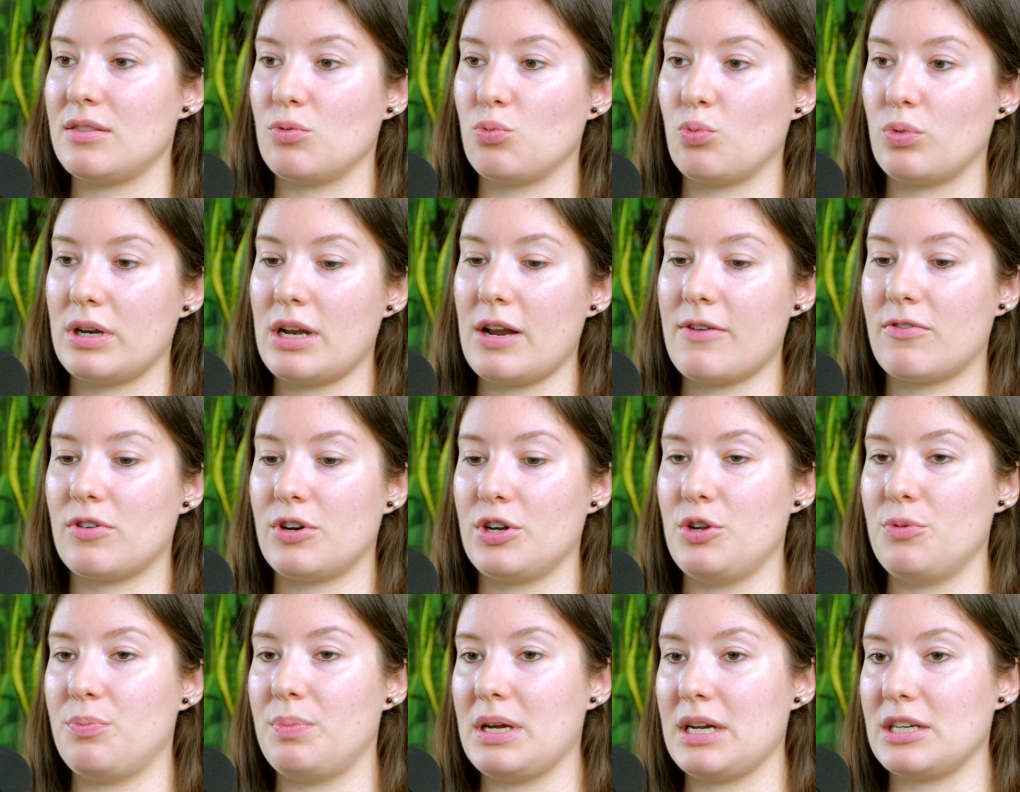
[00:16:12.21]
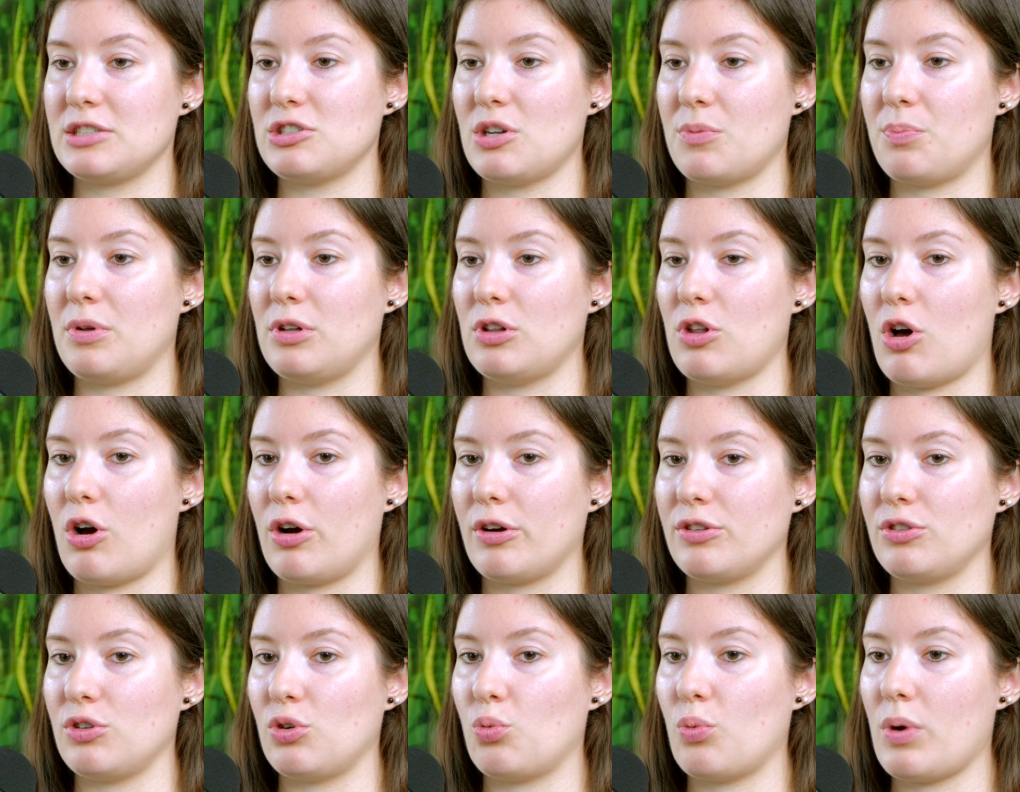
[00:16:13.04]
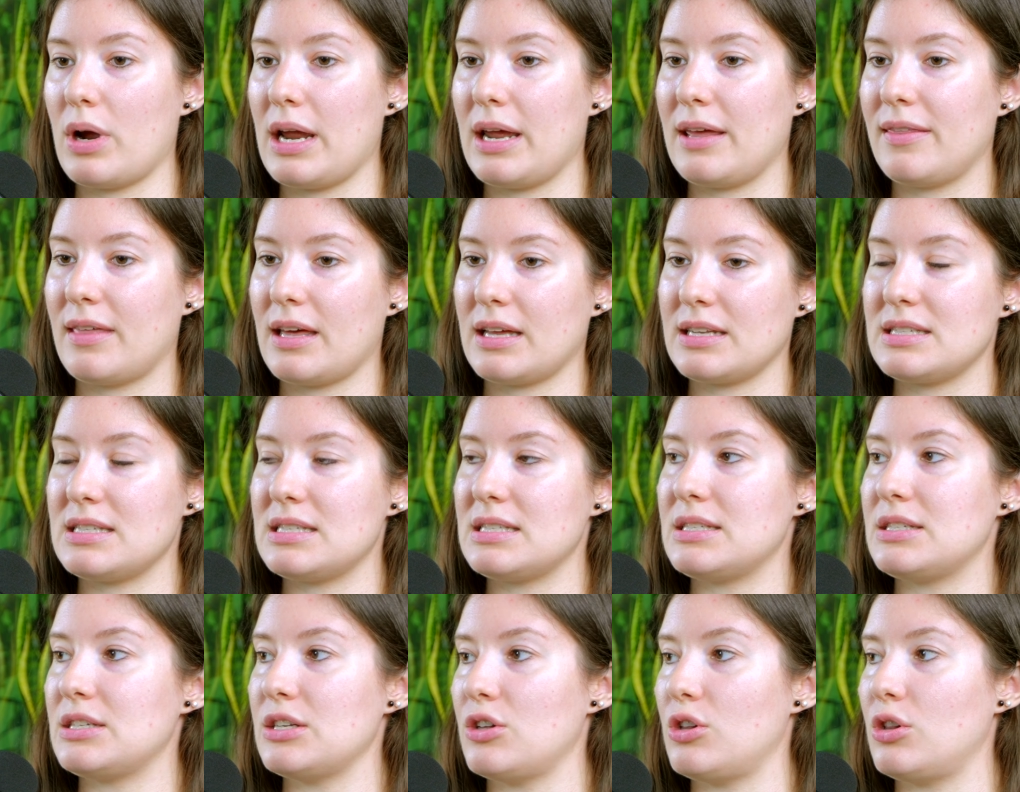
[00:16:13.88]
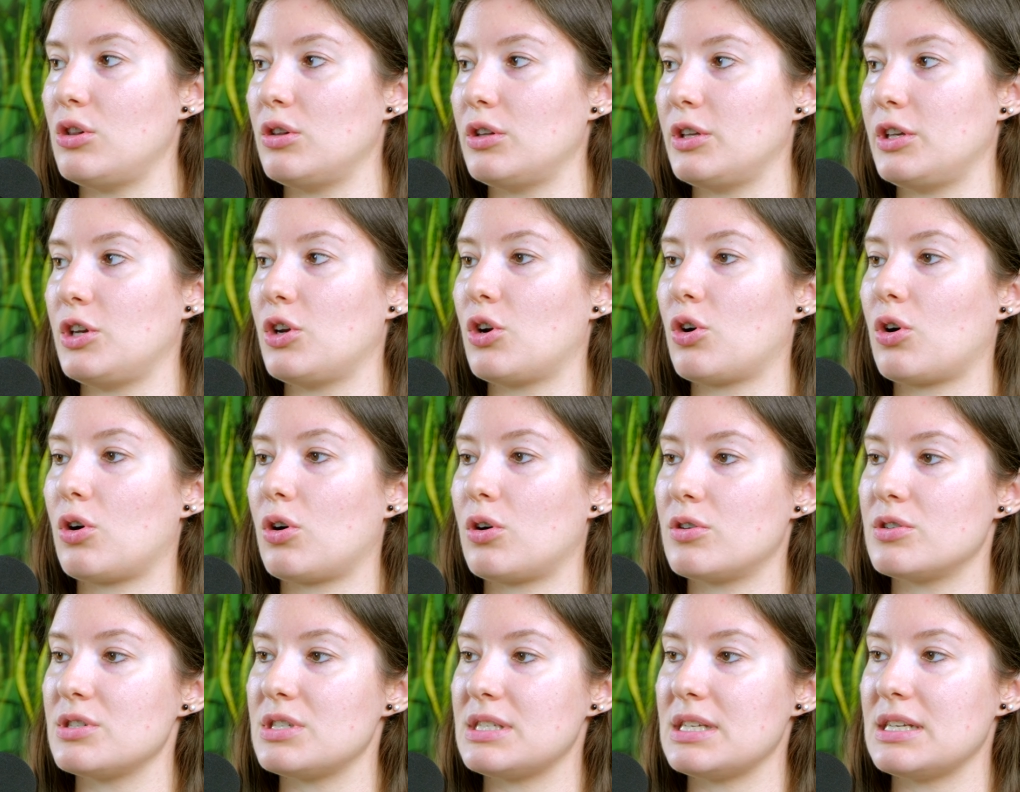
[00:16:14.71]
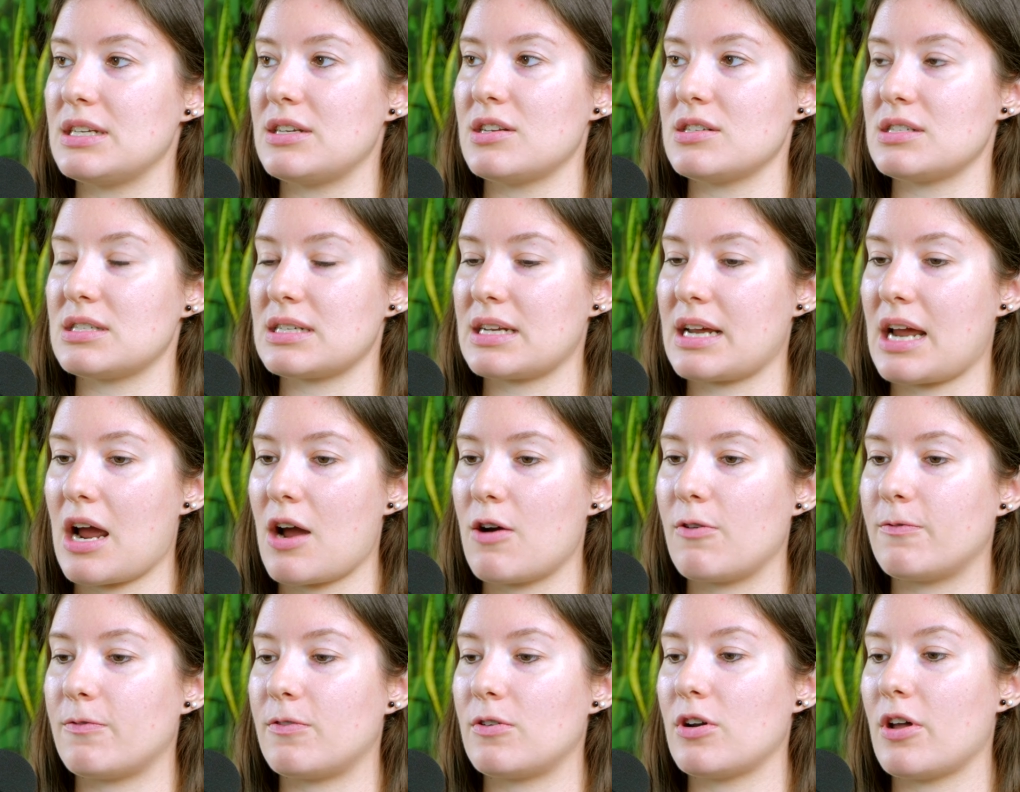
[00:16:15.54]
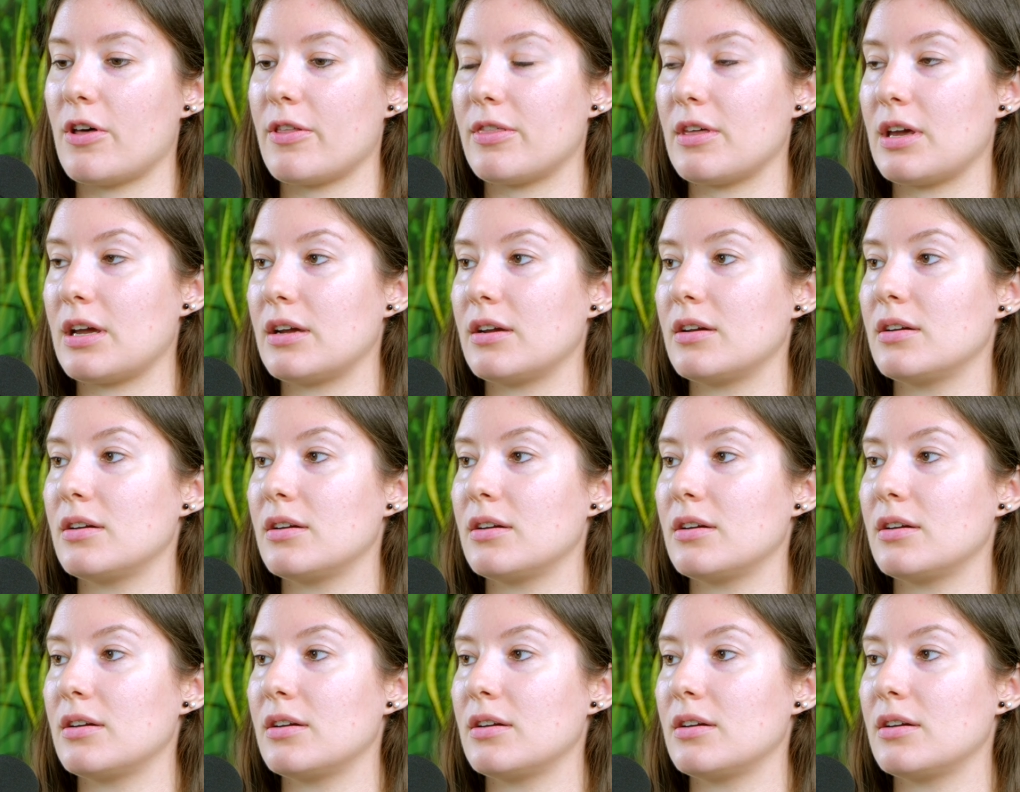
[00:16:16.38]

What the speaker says: Whatever you picked up along the way, that's still yours. It doesn't count for nothing.